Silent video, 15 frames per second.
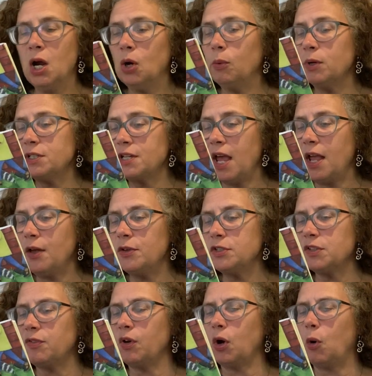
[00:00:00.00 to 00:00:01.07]
were
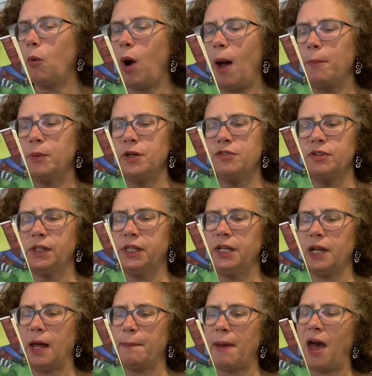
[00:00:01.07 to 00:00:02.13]
tales of a cooperative
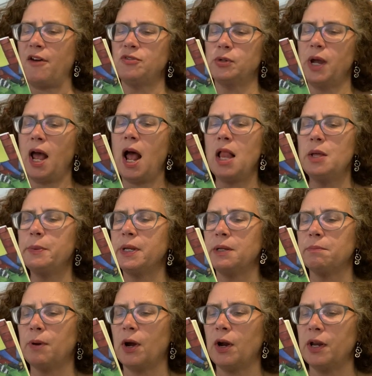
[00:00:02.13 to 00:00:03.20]
cleanup after a
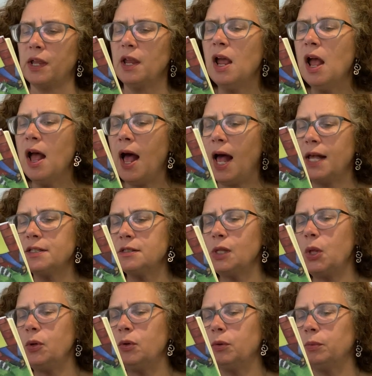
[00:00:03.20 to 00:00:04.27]
Halloween party as
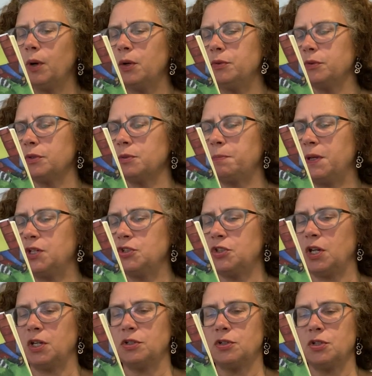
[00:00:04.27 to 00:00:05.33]
local rodents pitched
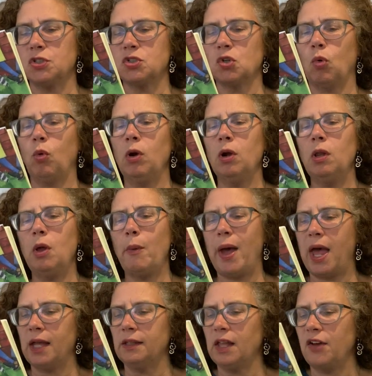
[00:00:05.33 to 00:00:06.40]
in to squirrel
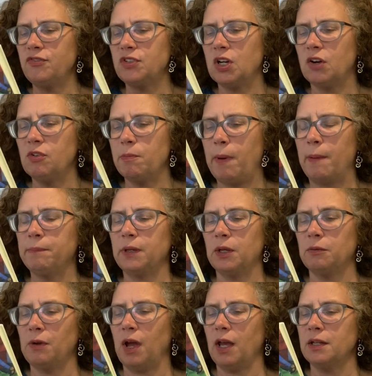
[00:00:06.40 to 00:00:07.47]
away leftover
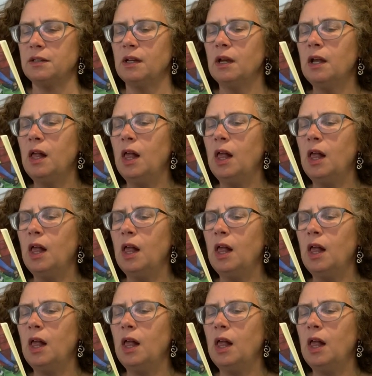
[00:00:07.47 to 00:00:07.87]
pumpkin rind.